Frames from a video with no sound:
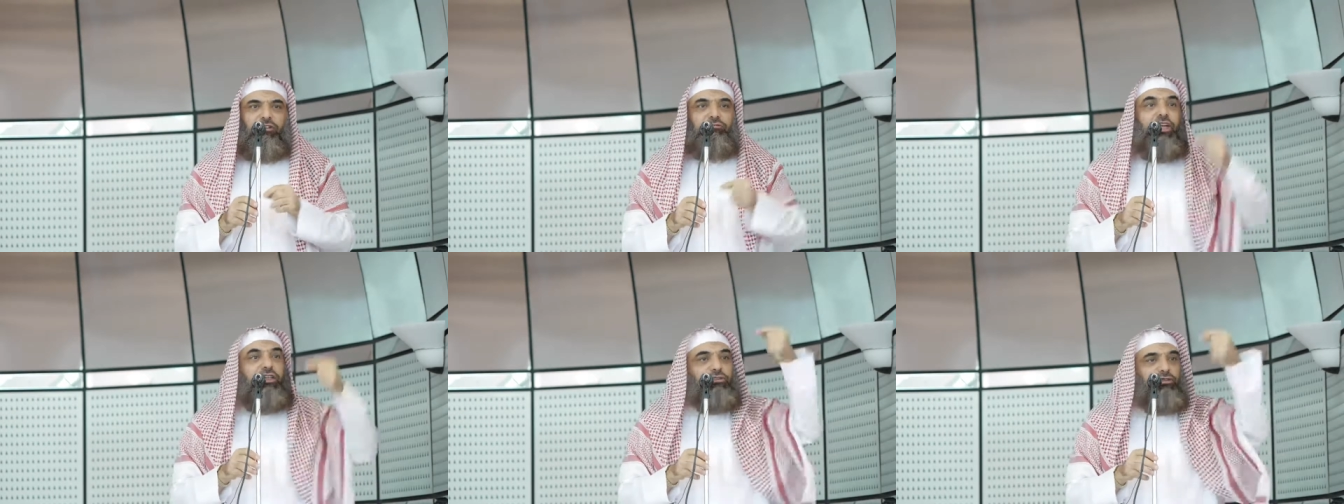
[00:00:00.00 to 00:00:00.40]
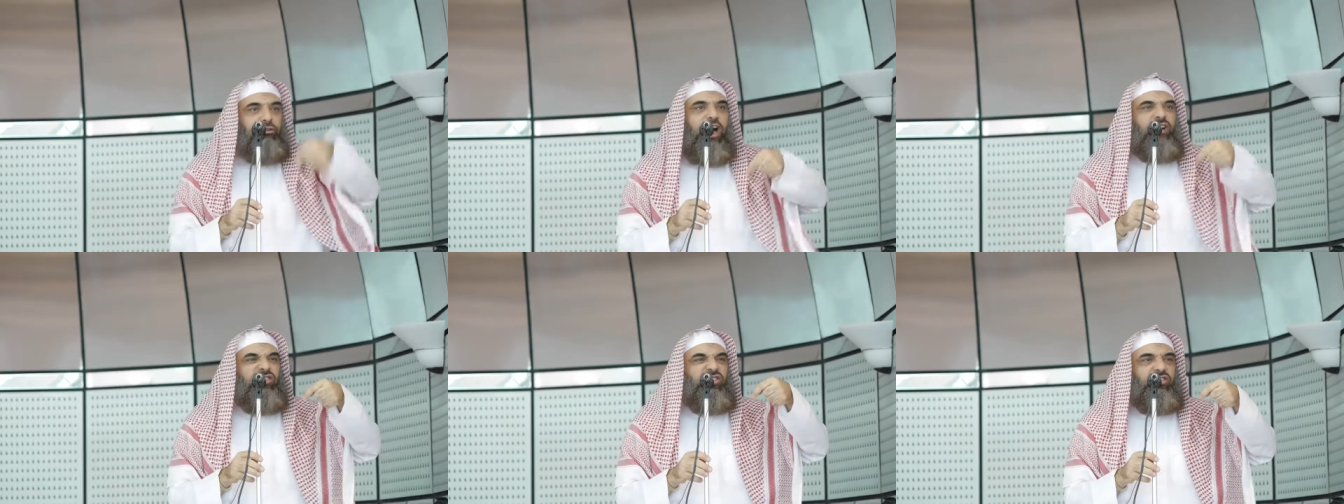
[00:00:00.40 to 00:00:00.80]
The
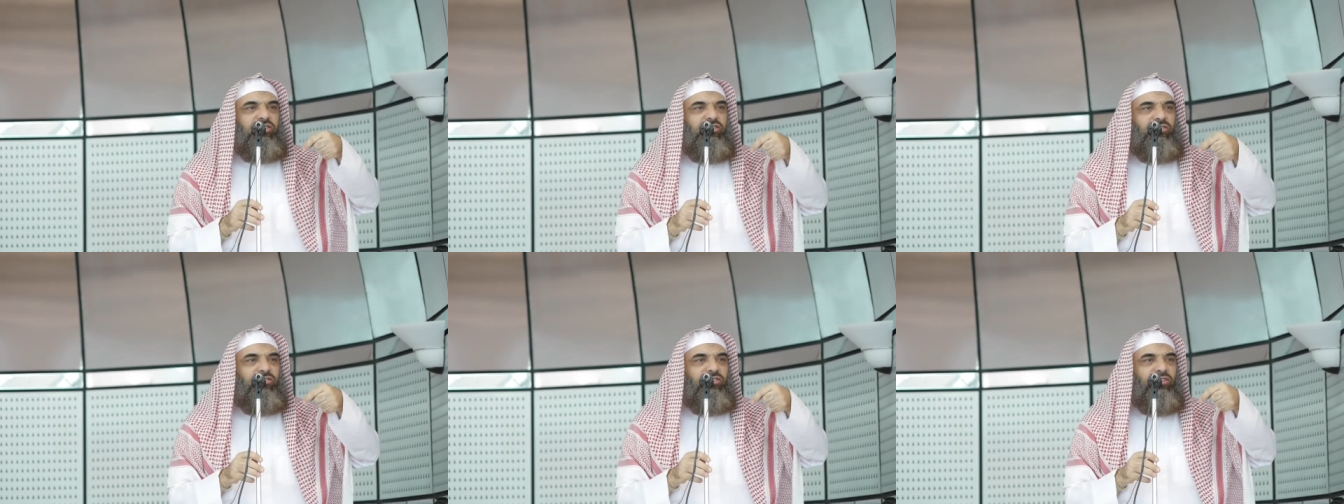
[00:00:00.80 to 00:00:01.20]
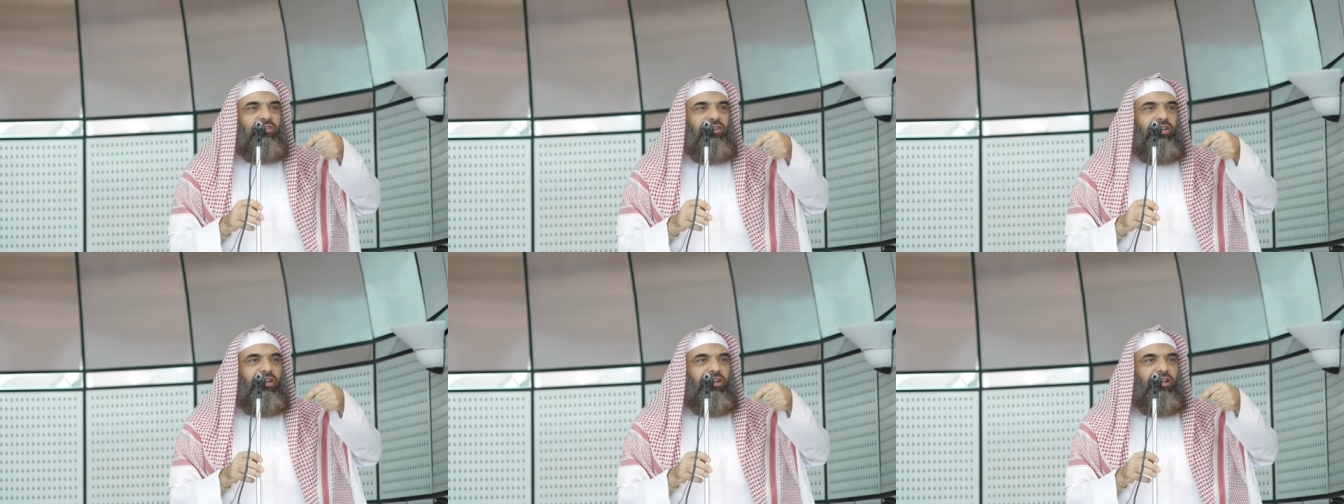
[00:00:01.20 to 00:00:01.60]
trust,
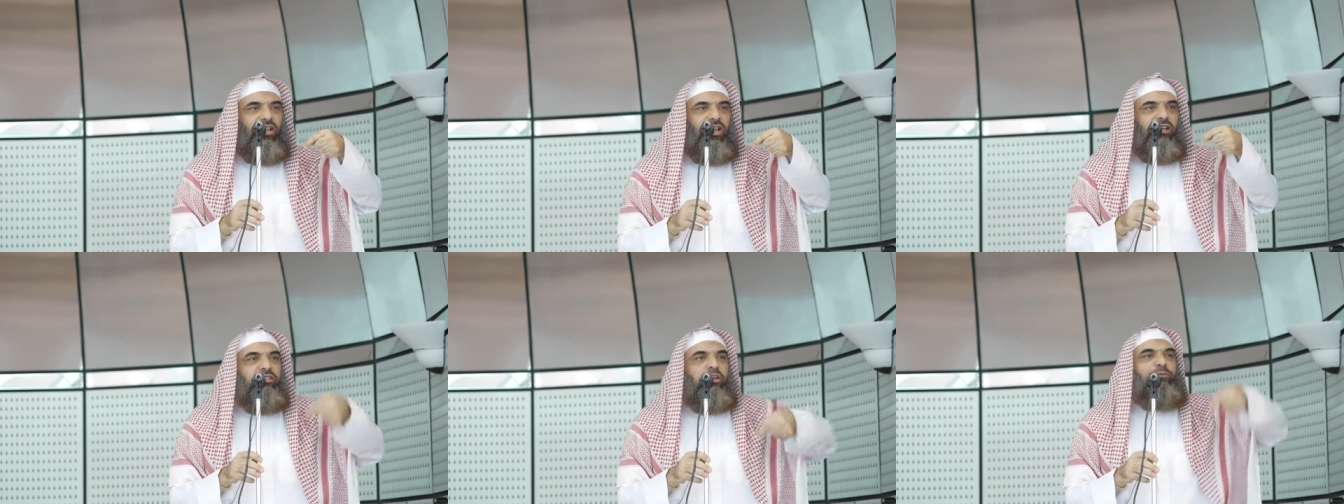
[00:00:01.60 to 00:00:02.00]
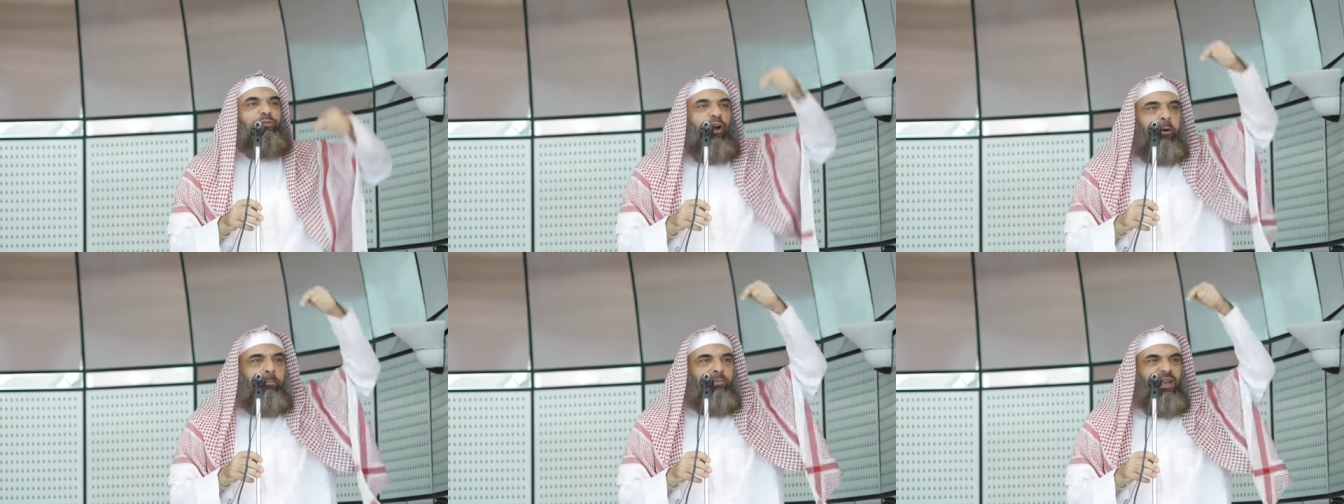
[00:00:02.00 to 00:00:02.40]
the firm